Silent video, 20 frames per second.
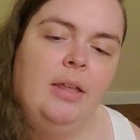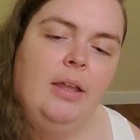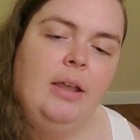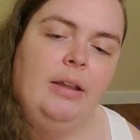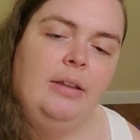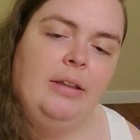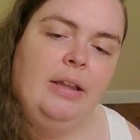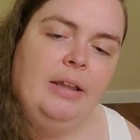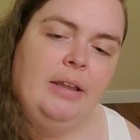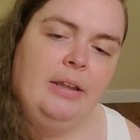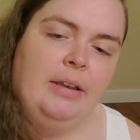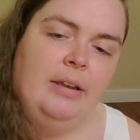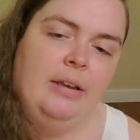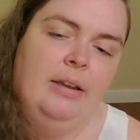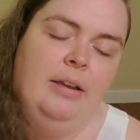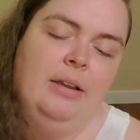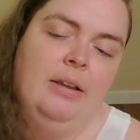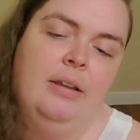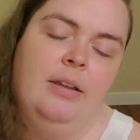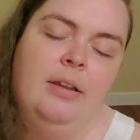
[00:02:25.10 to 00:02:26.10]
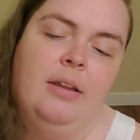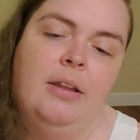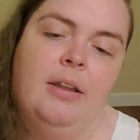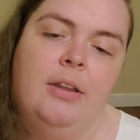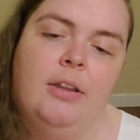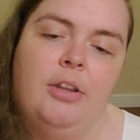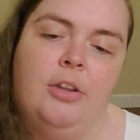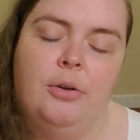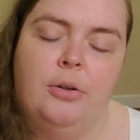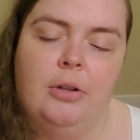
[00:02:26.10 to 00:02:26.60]
And then
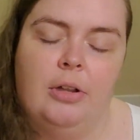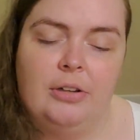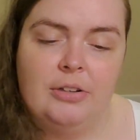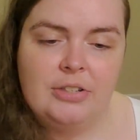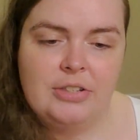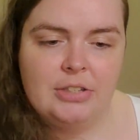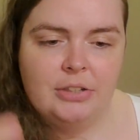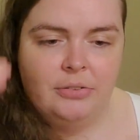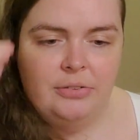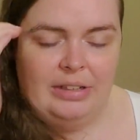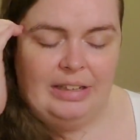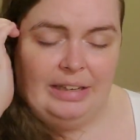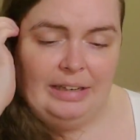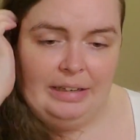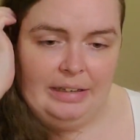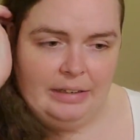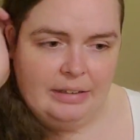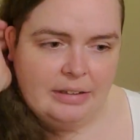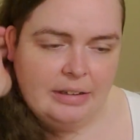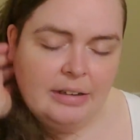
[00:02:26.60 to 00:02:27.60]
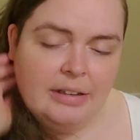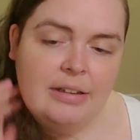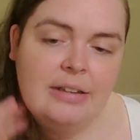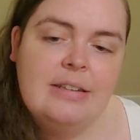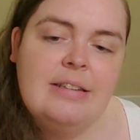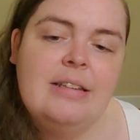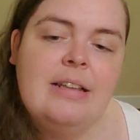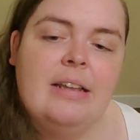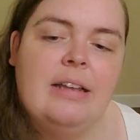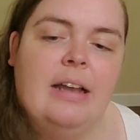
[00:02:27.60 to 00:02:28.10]
you'll also need,
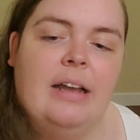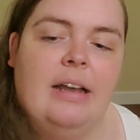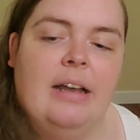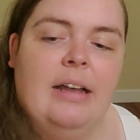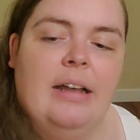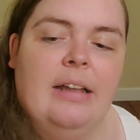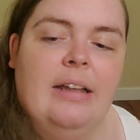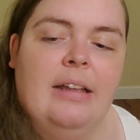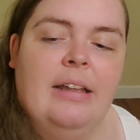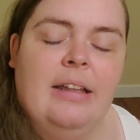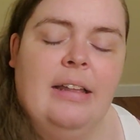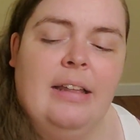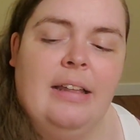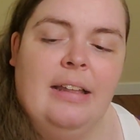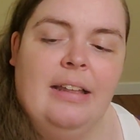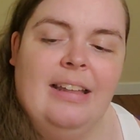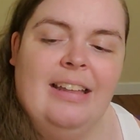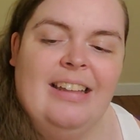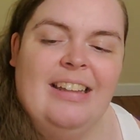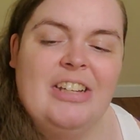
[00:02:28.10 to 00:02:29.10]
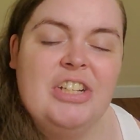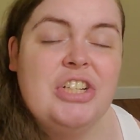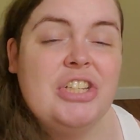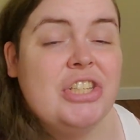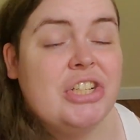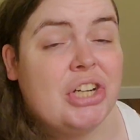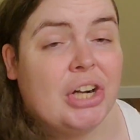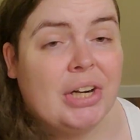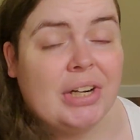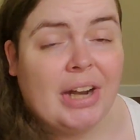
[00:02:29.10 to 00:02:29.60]
to
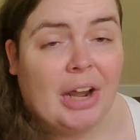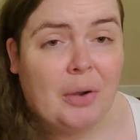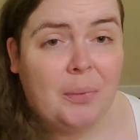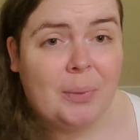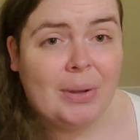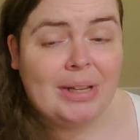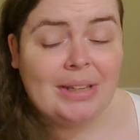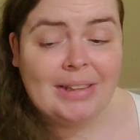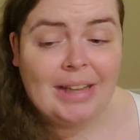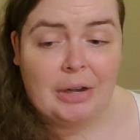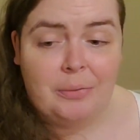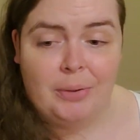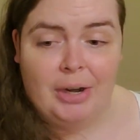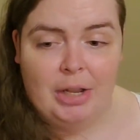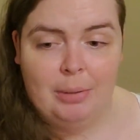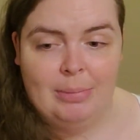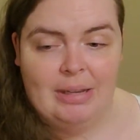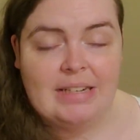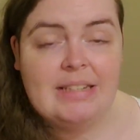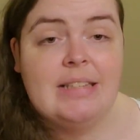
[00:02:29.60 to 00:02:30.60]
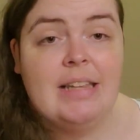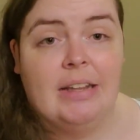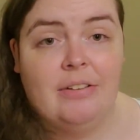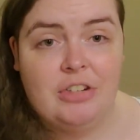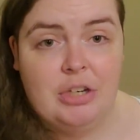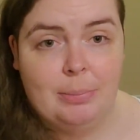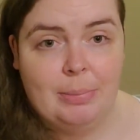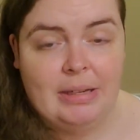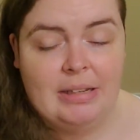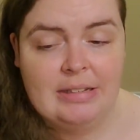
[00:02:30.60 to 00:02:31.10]
start out with, I recommend
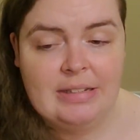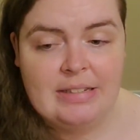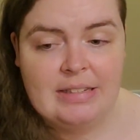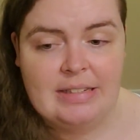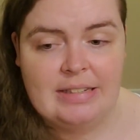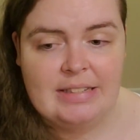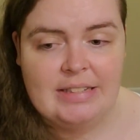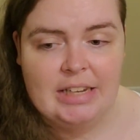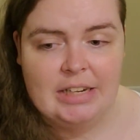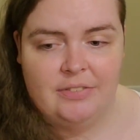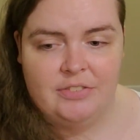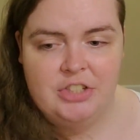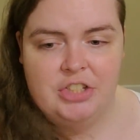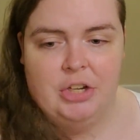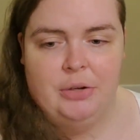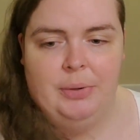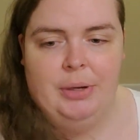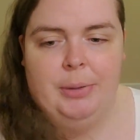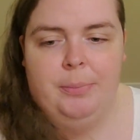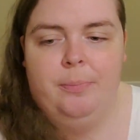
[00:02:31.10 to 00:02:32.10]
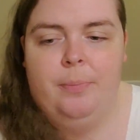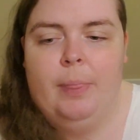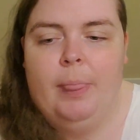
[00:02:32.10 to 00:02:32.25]
safety pins instead of sewing.